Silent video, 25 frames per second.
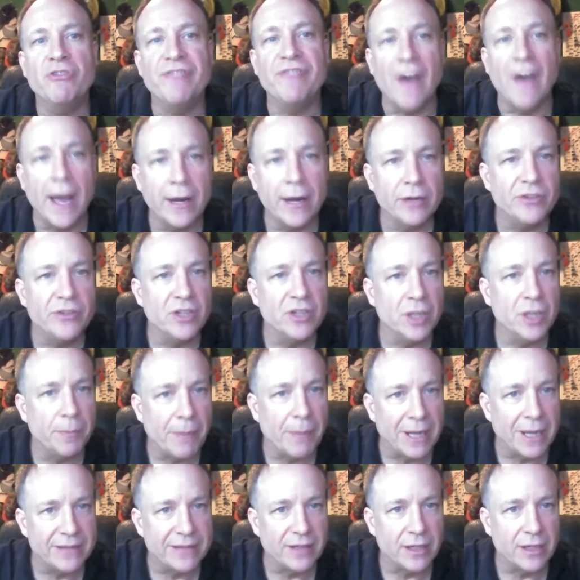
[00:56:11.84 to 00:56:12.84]
Fires in the
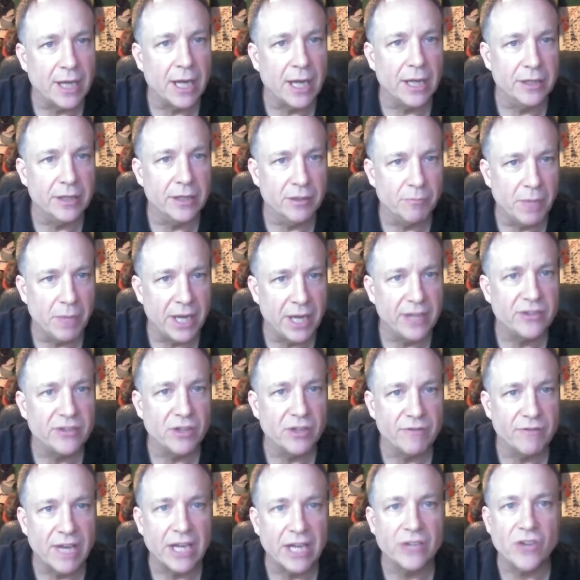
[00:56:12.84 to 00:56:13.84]
Pantanal and the Beni
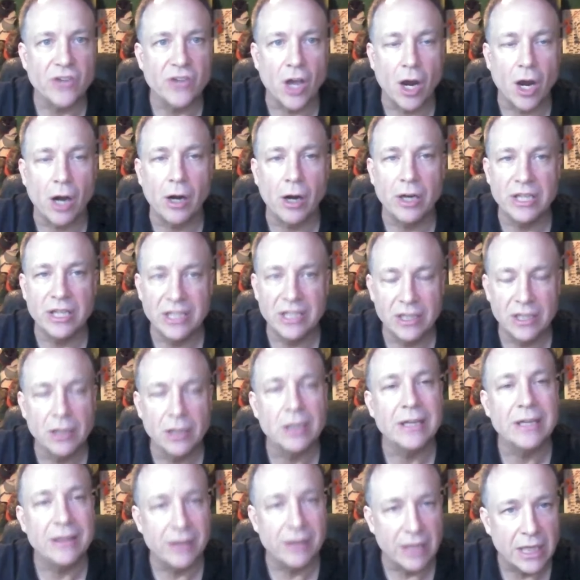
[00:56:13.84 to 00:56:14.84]
Savannas are a
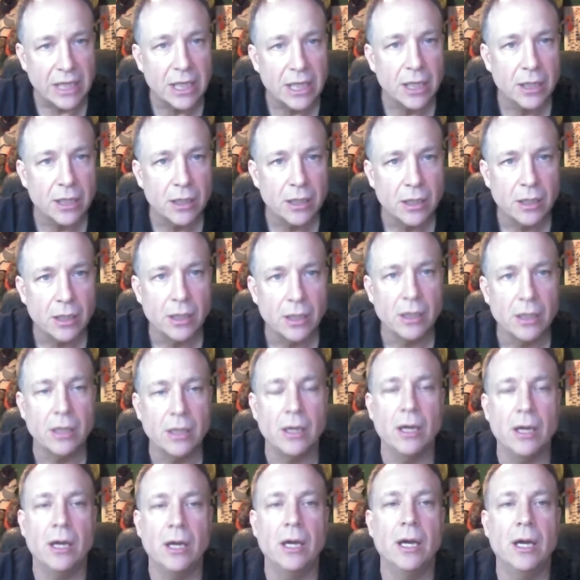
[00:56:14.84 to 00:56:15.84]
yearly thing.
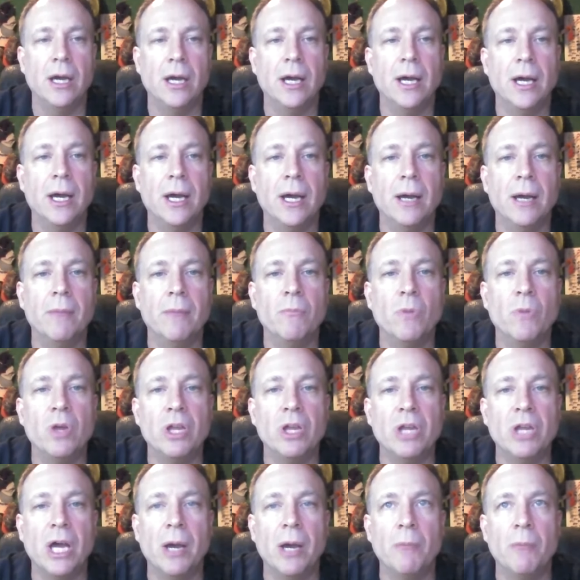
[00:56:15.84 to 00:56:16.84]
Um,
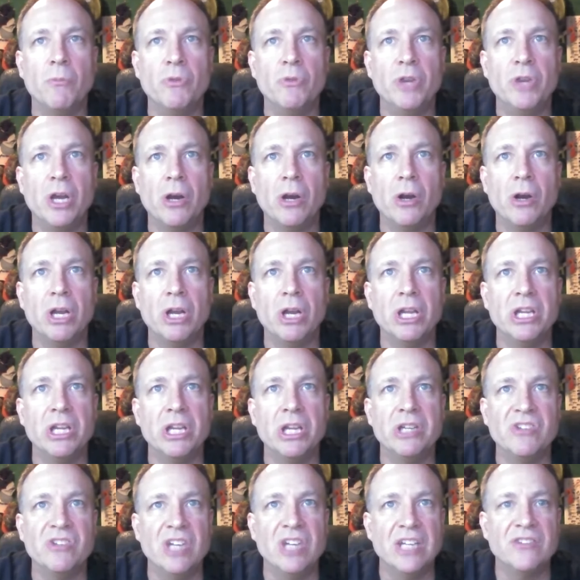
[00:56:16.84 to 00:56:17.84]
um, there,
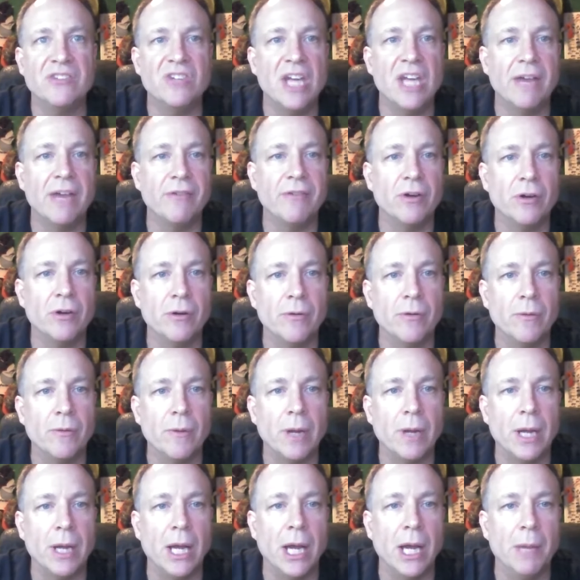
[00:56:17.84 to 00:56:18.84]
it's, it's never,
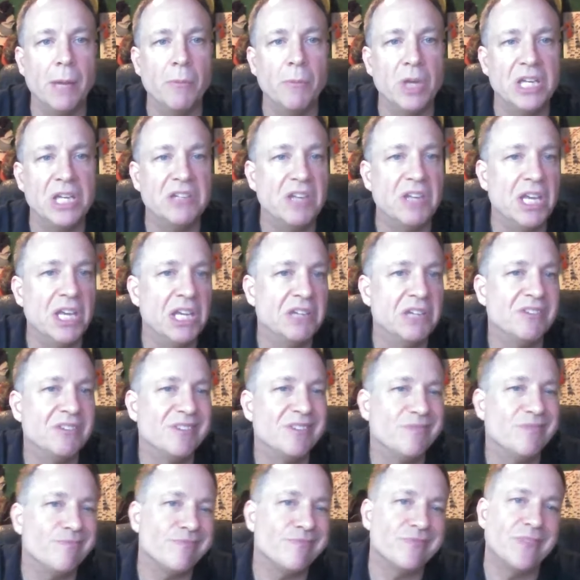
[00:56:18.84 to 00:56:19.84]
um, it, it's,
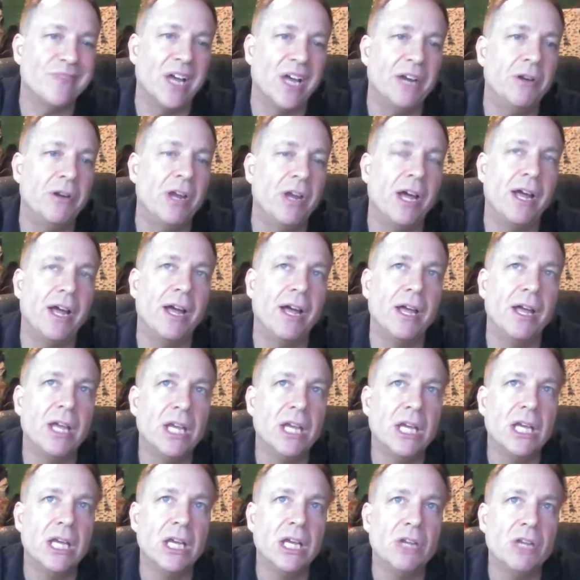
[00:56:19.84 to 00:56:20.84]
I don't,
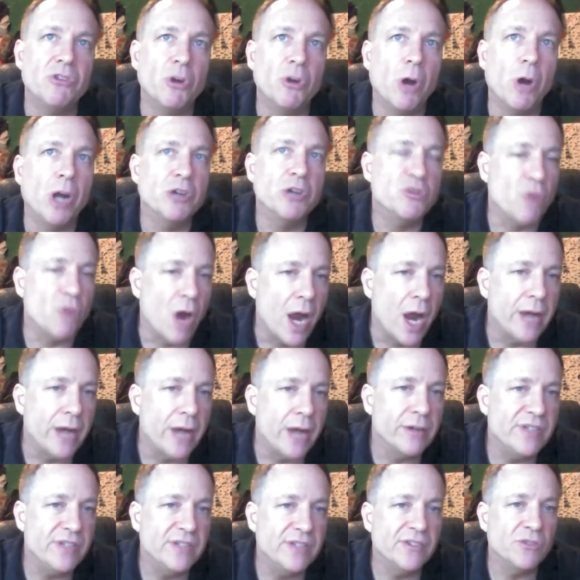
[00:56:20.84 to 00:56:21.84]
there are drier
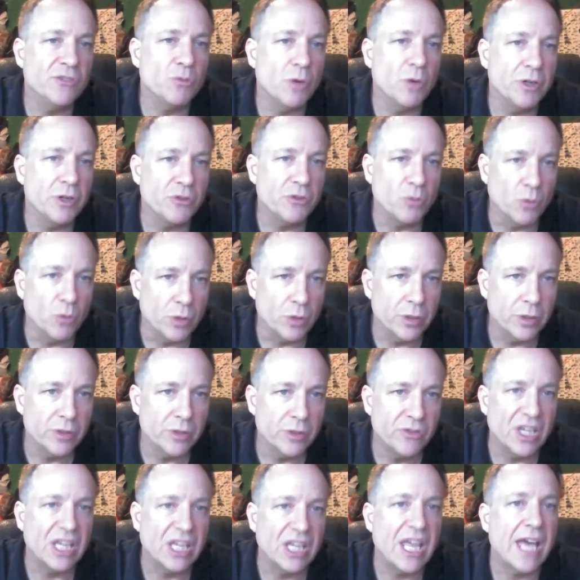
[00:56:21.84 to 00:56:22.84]
seasons where it's worse.
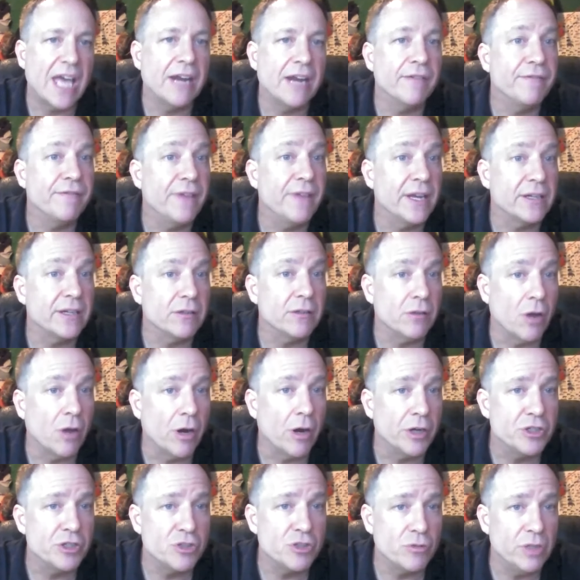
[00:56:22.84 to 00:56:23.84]
It can affect
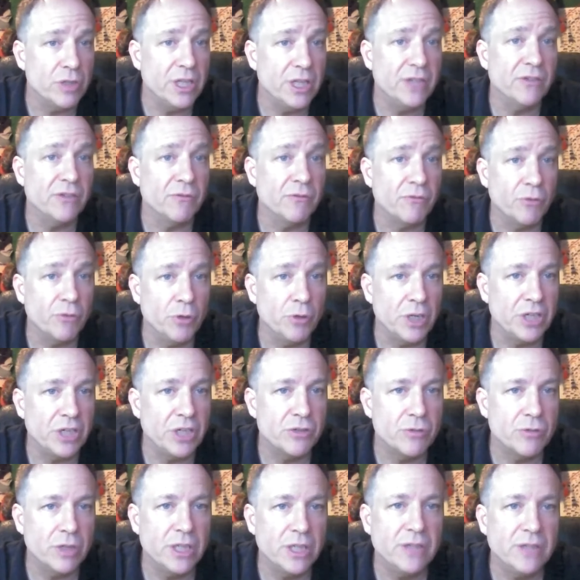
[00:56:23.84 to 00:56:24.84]
large trees and fruiting
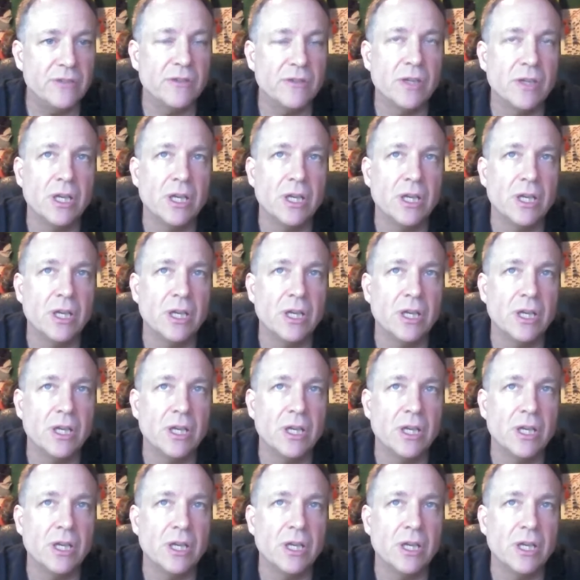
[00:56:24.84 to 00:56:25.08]
trees.